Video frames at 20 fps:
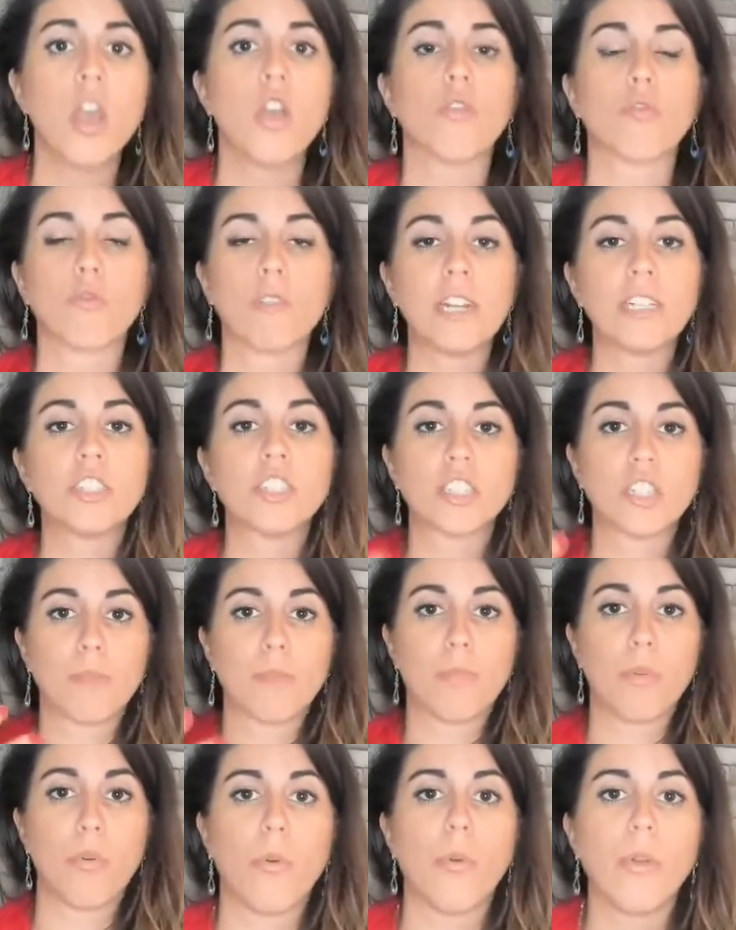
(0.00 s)
reached a
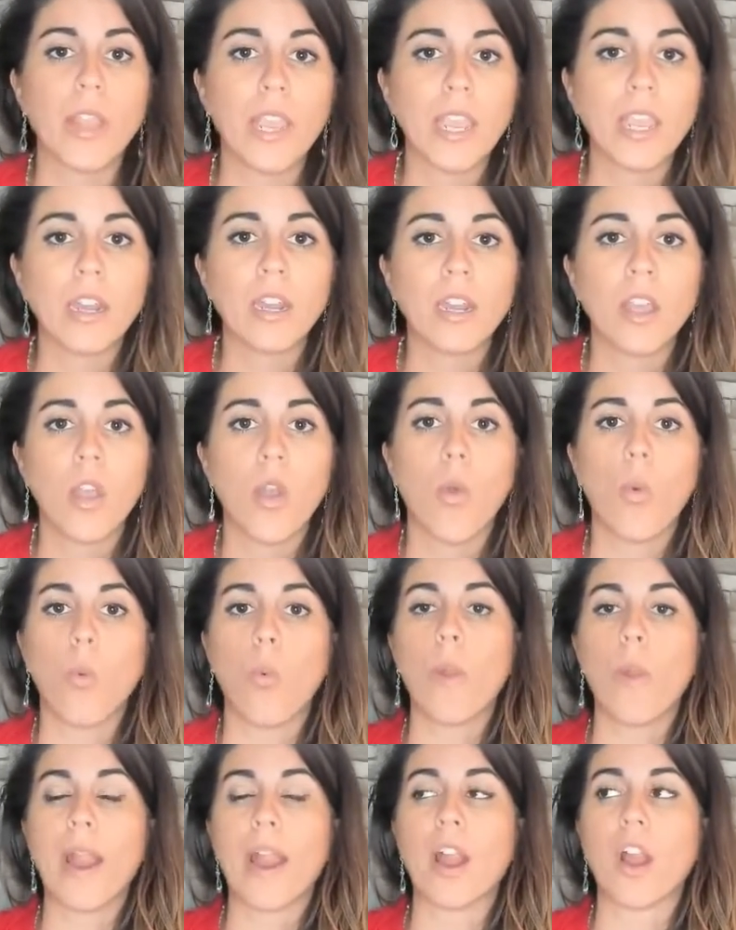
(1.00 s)
point
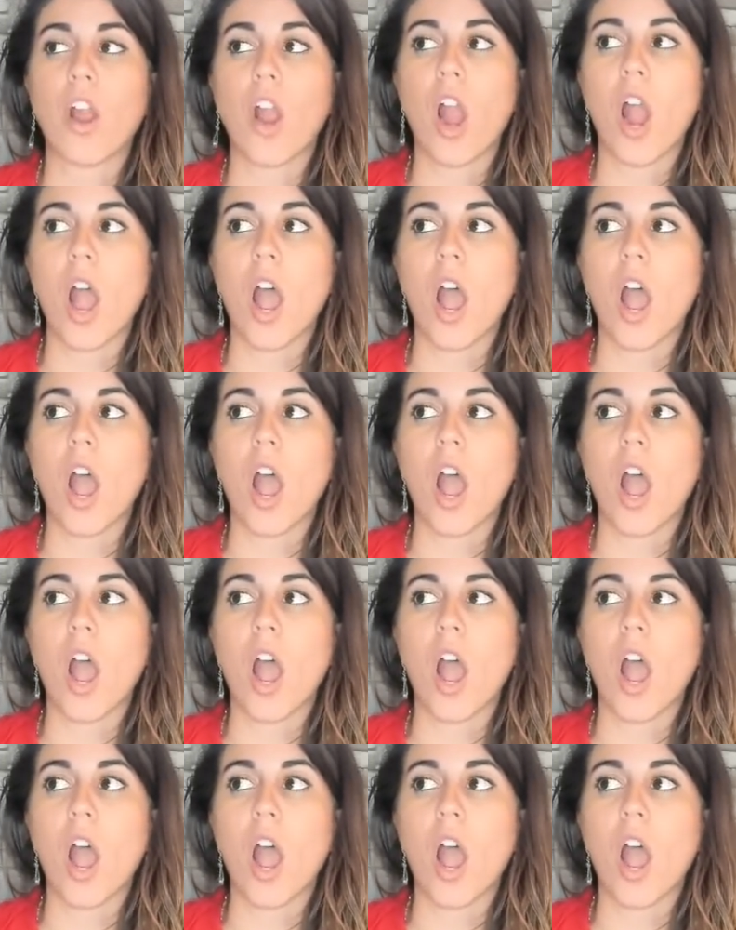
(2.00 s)
where